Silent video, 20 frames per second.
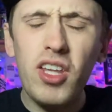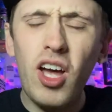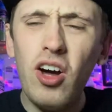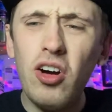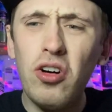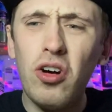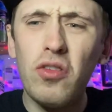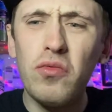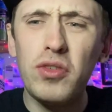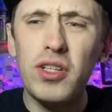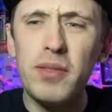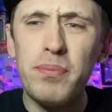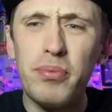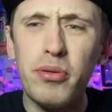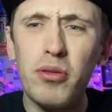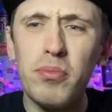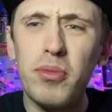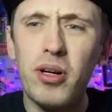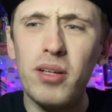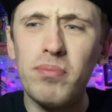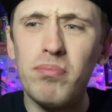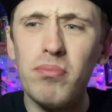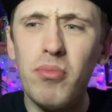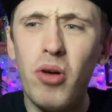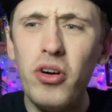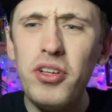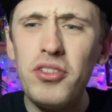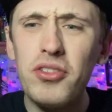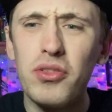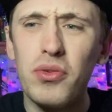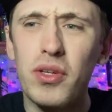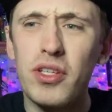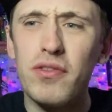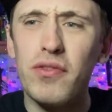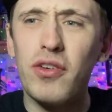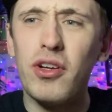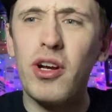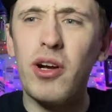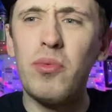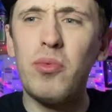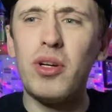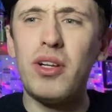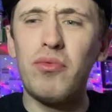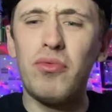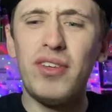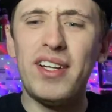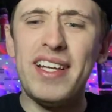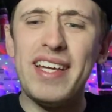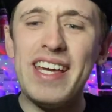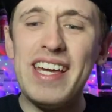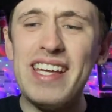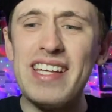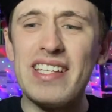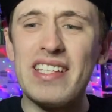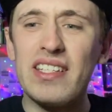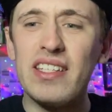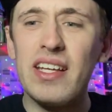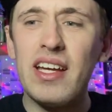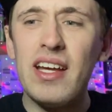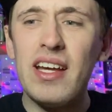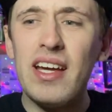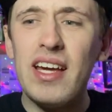I can't really put my mind to it, figure out what it really is.